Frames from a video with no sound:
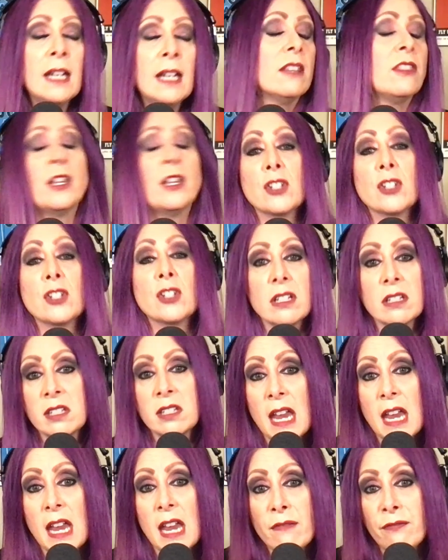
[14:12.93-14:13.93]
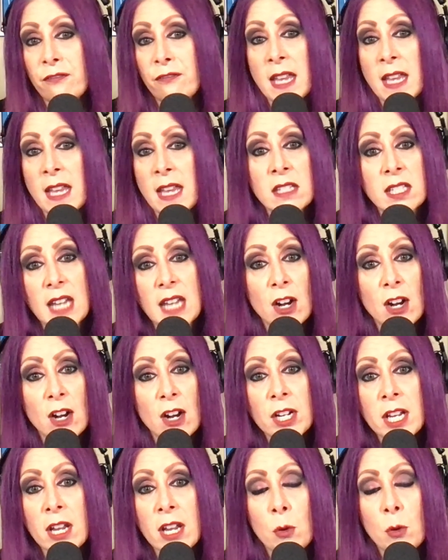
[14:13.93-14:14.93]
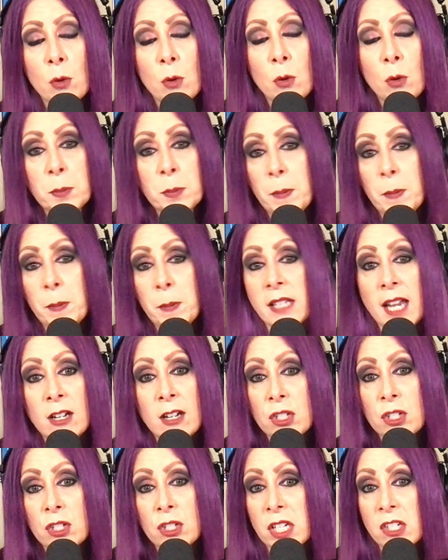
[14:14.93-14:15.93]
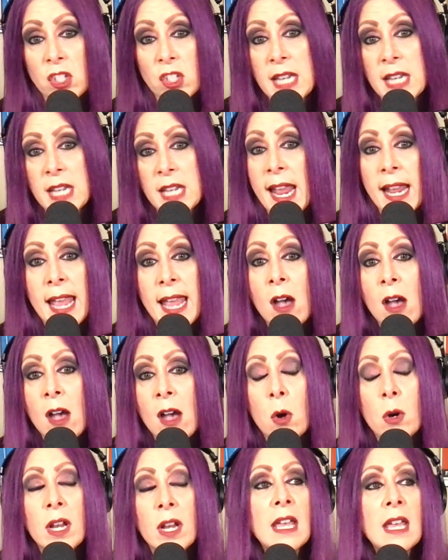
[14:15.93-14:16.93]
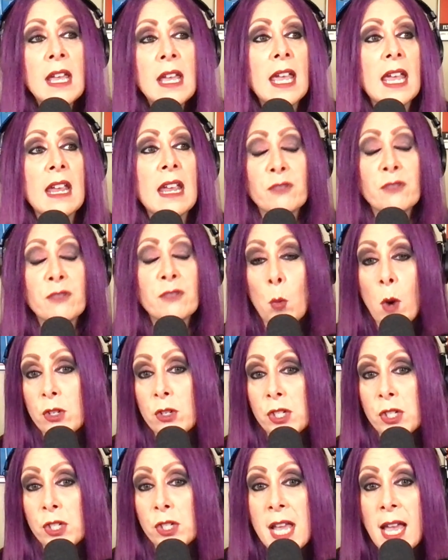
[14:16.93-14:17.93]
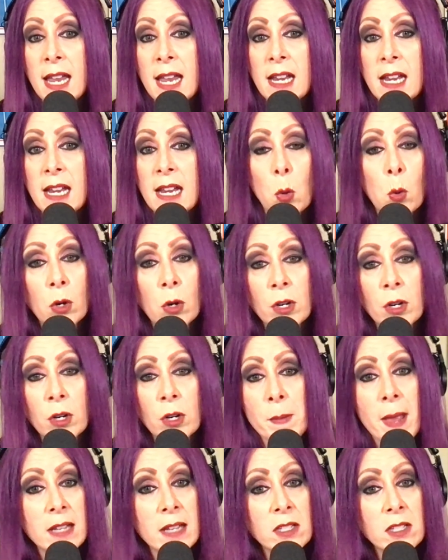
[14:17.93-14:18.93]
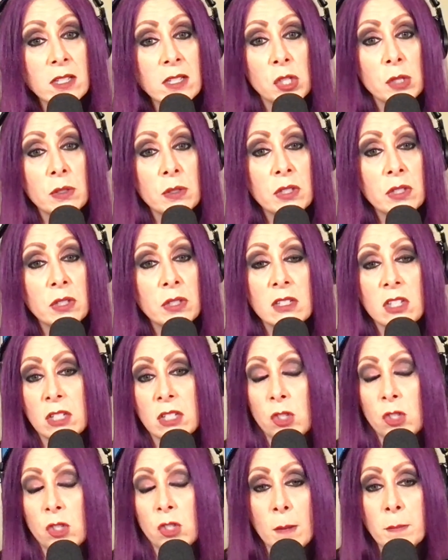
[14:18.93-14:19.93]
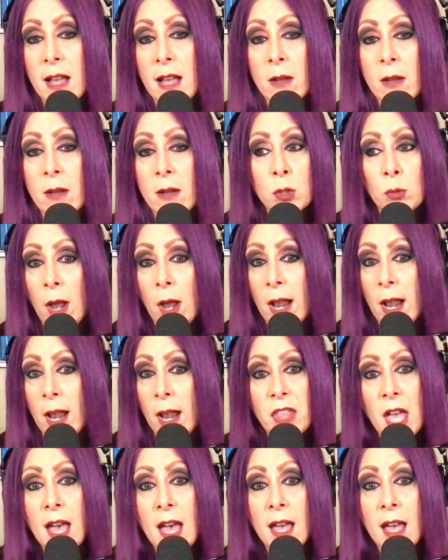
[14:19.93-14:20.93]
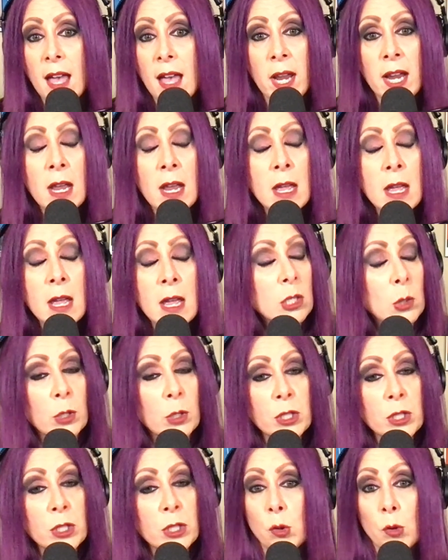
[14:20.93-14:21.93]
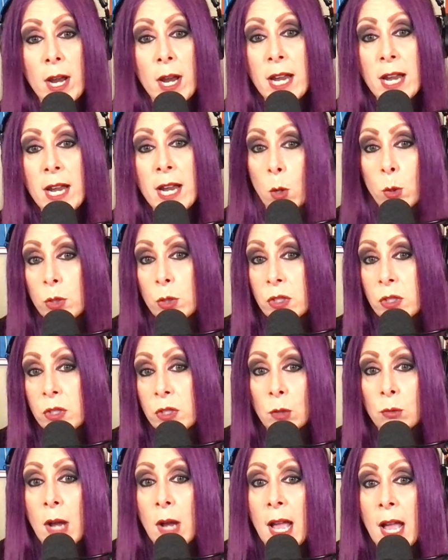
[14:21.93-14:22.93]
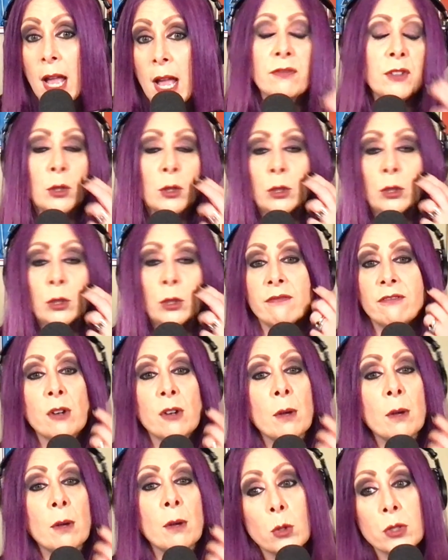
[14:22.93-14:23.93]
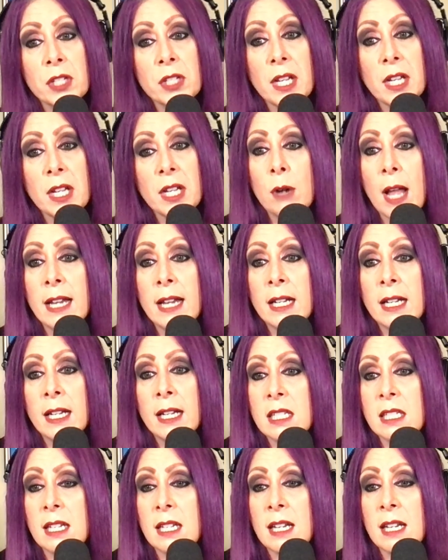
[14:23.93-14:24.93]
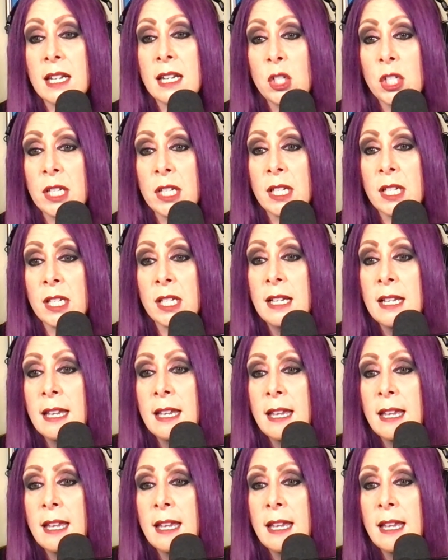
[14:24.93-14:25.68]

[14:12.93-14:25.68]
There's a safe fenced area where spectators can just hang out. If the weather's nice, Orange, Massachusetts, Jumptown is right off the highway. So it's a great motorcycle ride if you're looking for a motorcycle riding destination.